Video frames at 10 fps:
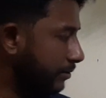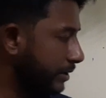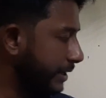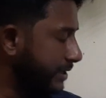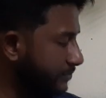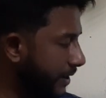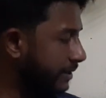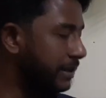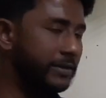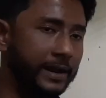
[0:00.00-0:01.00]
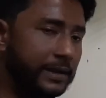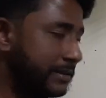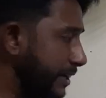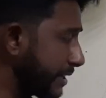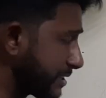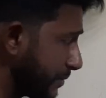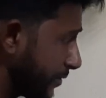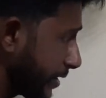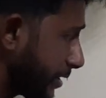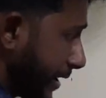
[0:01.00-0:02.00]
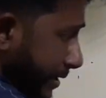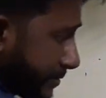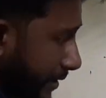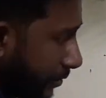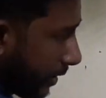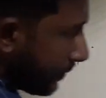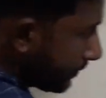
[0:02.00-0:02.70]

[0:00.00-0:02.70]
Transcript: let us find the right hand. Let us simplify the right hand side. Okay,